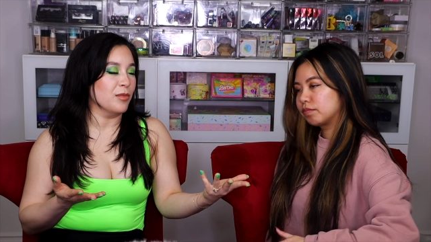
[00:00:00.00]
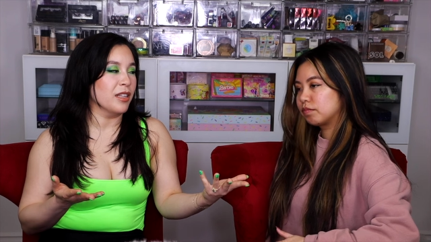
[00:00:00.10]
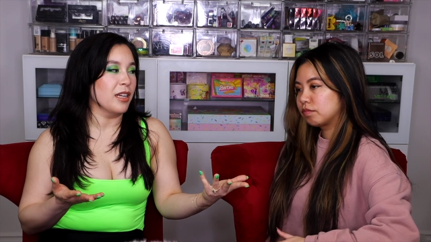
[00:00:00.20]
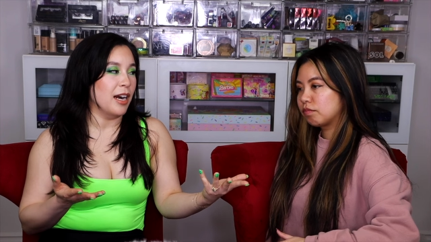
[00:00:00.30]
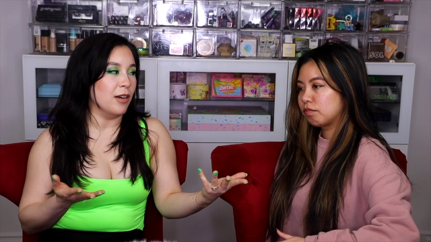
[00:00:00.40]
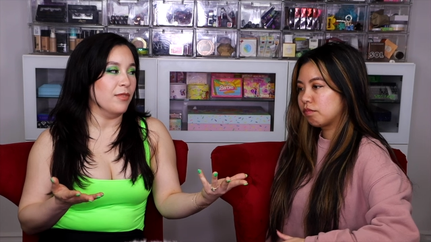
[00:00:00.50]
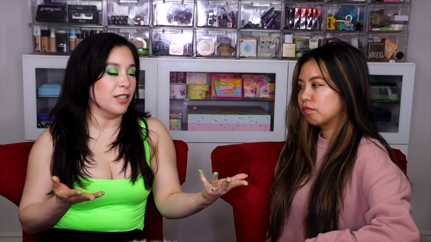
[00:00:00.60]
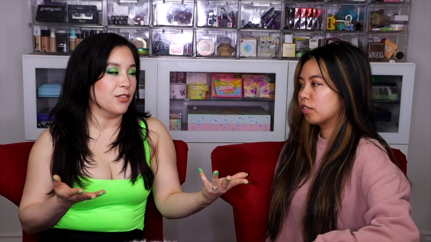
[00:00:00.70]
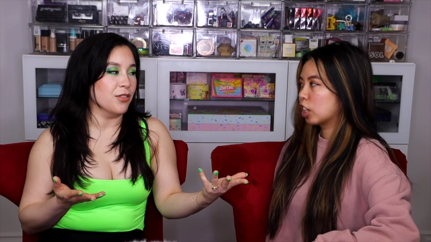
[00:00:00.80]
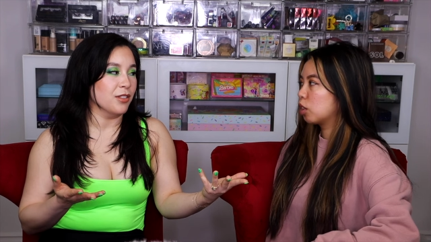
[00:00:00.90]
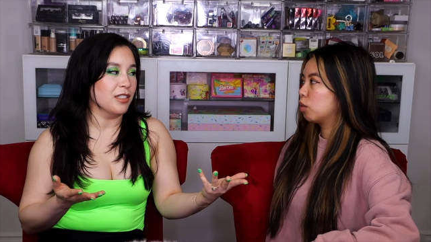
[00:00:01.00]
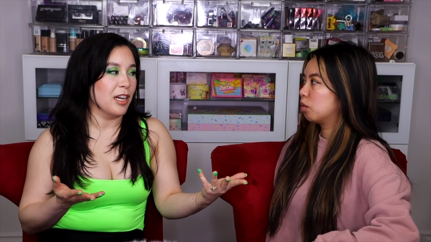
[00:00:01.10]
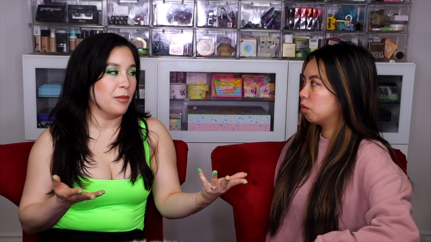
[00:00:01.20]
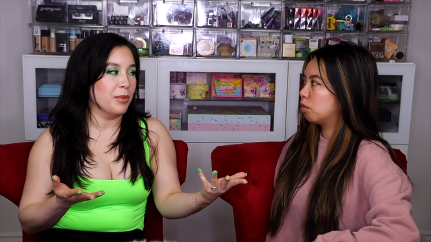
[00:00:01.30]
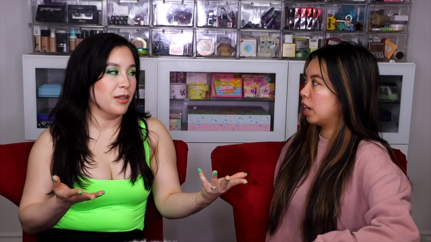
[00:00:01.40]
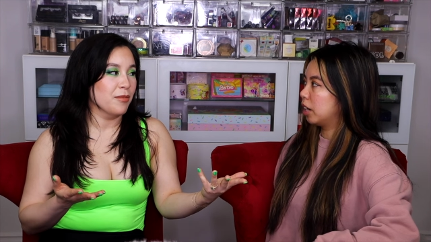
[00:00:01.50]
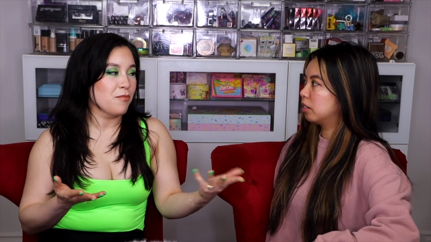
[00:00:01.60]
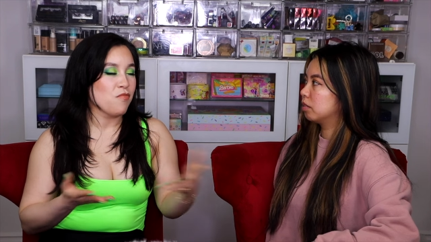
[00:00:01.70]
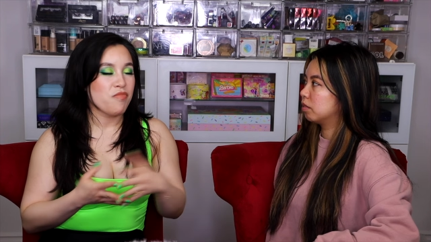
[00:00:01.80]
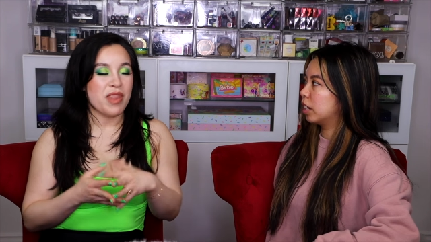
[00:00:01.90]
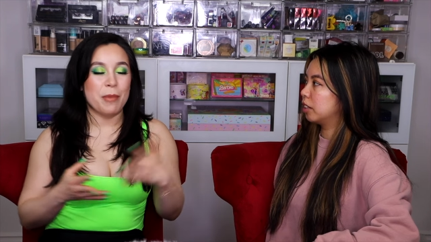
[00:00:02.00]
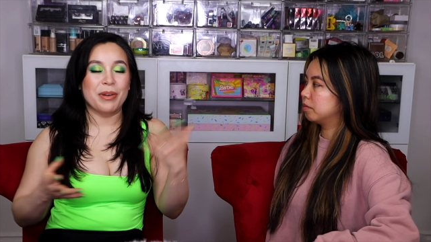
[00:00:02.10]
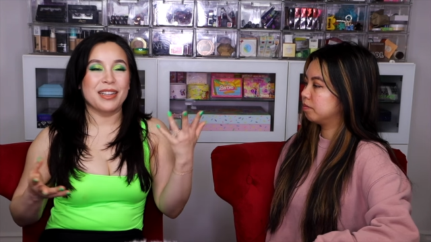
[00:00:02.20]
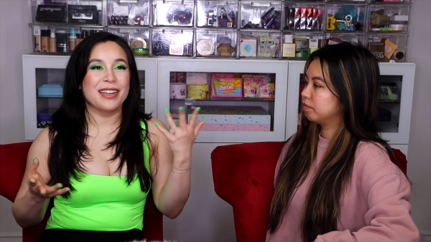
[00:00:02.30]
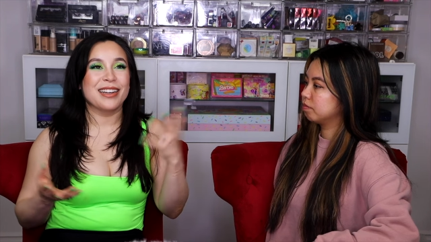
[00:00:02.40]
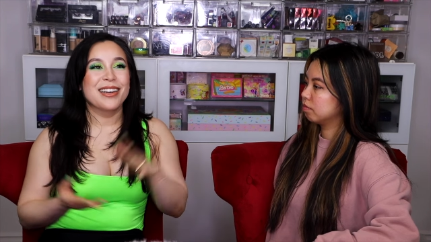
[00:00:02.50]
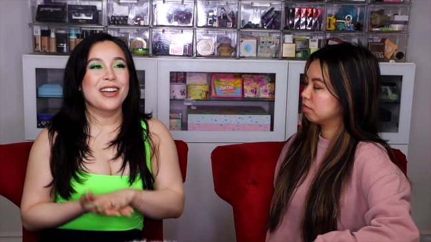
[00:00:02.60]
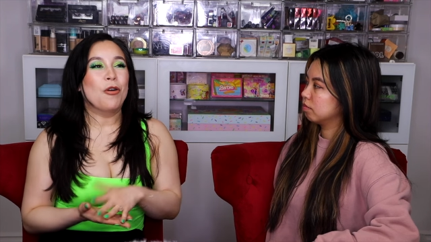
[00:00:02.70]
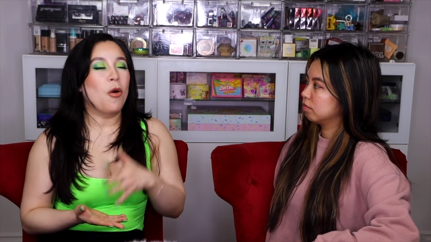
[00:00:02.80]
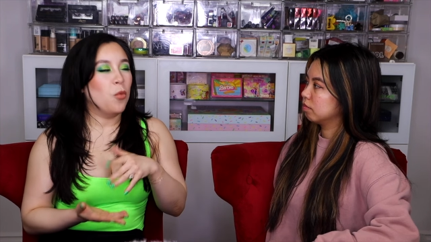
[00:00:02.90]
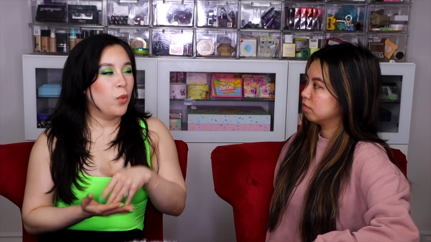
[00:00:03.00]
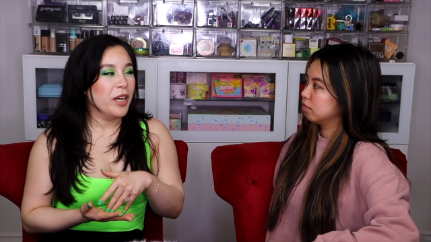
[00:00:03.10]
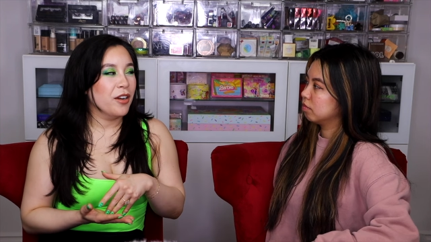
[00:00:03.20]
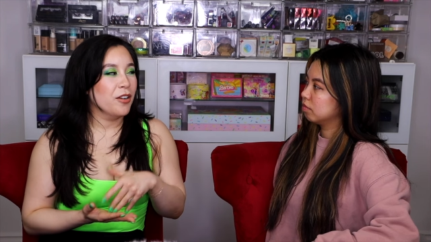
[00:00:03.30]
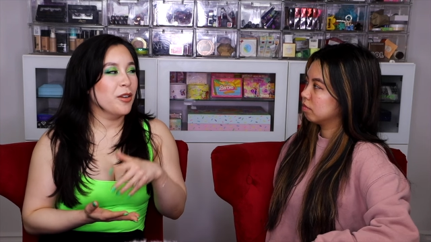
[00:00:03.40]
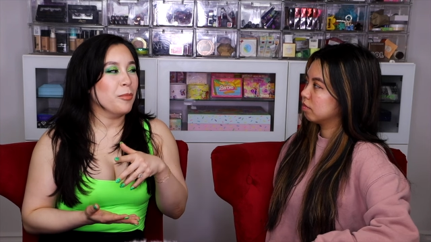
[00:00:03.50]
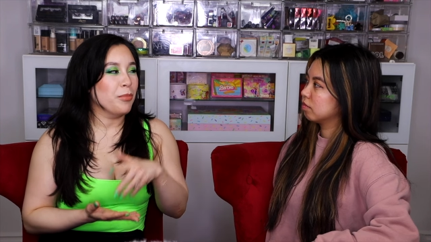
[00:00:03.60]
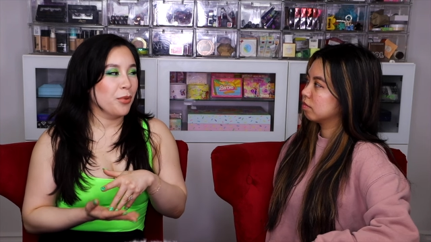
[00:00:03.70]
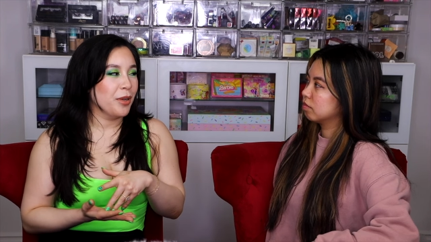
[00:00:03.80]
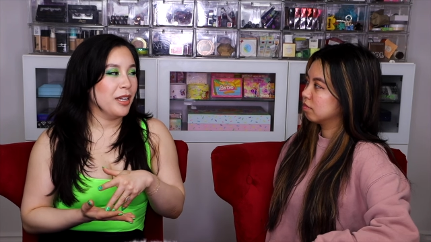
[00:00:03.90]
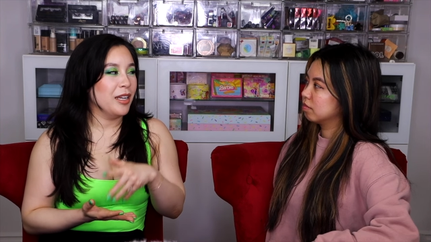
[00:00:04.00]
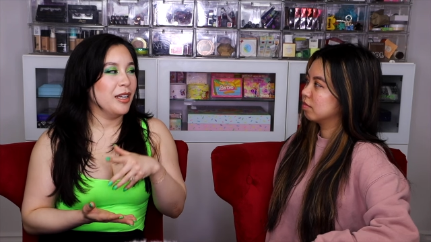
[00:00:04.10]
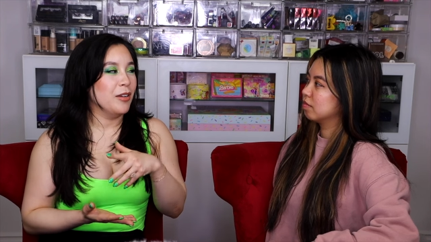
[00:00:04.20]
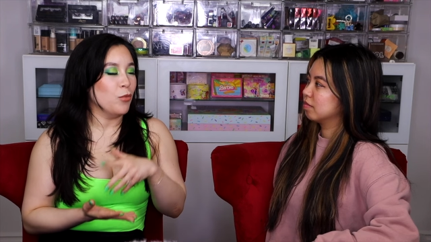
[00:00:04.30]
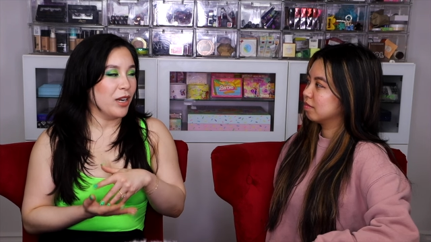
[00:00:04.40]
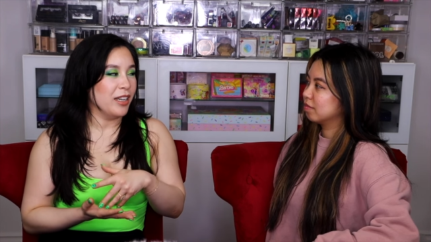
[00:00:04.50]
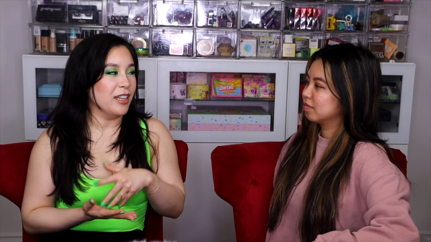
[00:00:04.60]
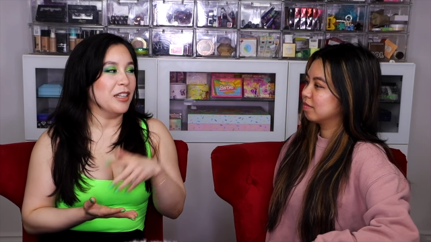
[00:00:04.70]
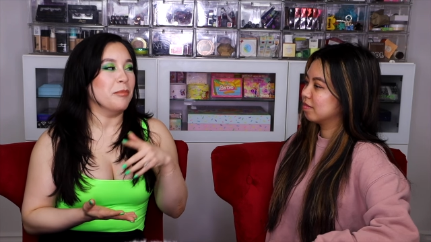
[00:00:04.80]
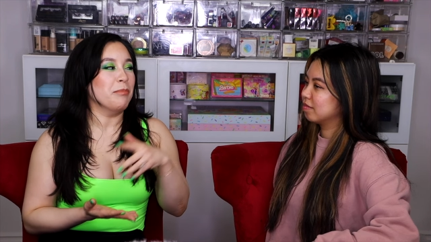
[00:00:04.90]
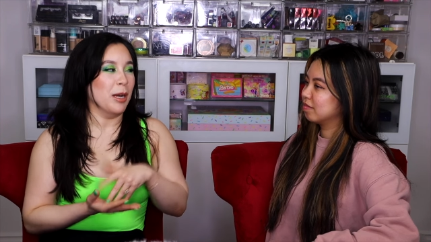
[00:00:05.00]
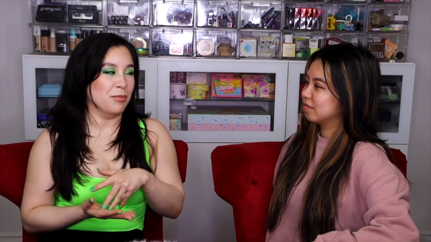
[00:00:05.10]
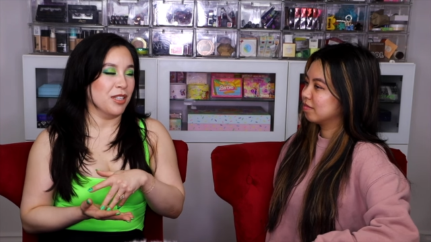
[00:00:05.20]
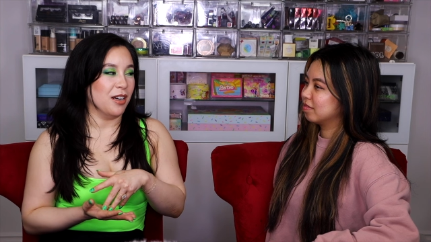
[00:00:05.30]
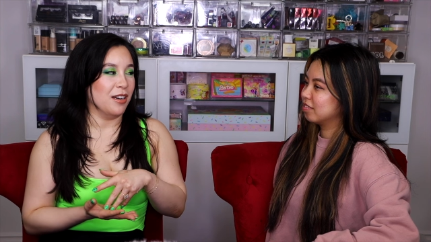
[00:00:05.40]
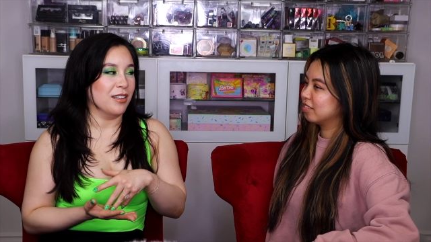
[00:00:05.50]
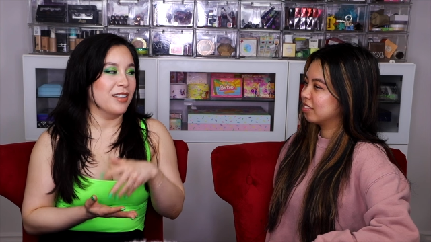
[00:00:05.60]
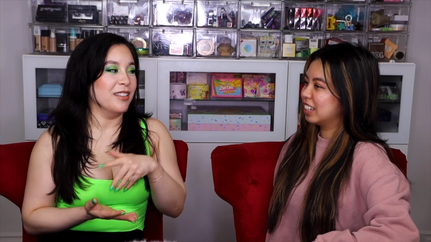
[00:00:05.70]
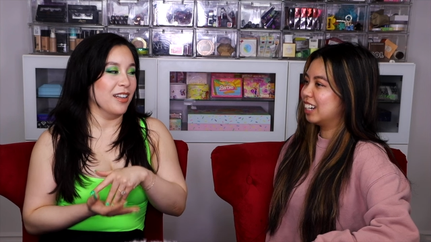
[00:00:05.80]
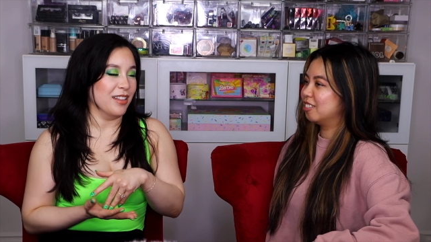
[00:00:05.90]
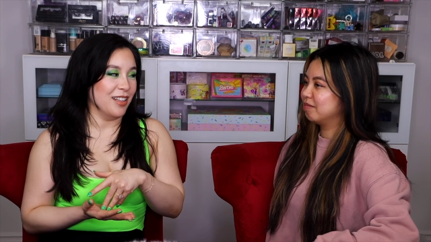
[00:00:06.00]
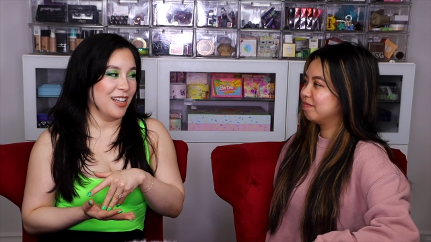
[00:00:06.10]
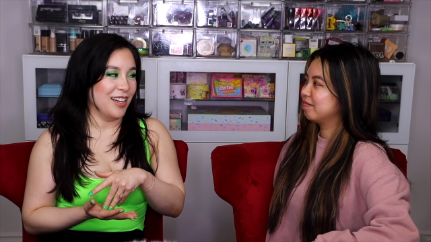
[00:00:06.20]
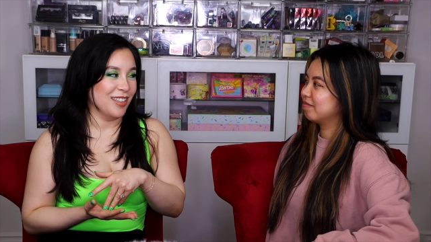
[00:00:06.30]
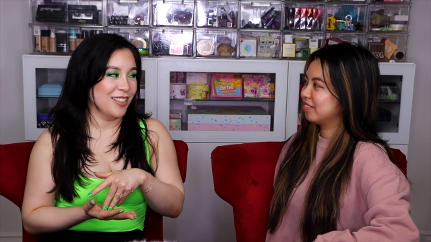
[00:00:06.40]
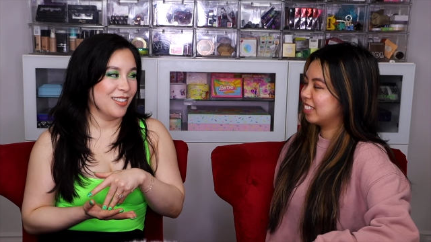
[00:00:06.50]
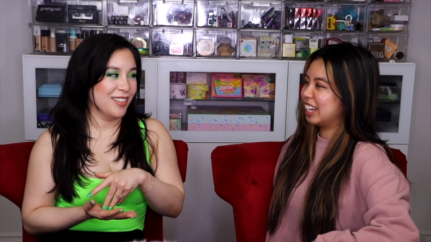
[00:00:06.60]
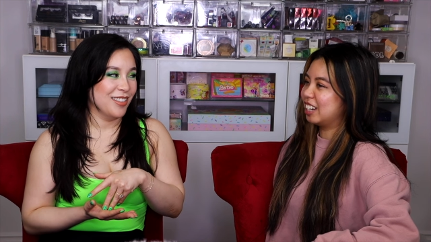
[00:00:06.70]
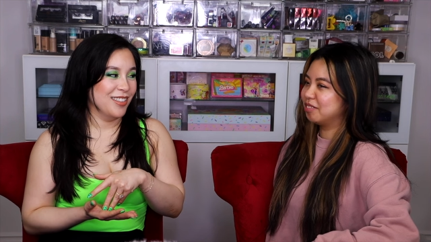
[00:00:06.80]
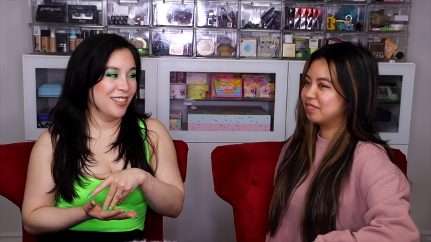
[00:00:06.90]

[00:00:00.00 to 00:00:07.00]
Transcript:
Speaker 1: like the obvious first step. Right. Right. But like a weird pre-wedding pep talk, yeah. nonetheless. Yeah.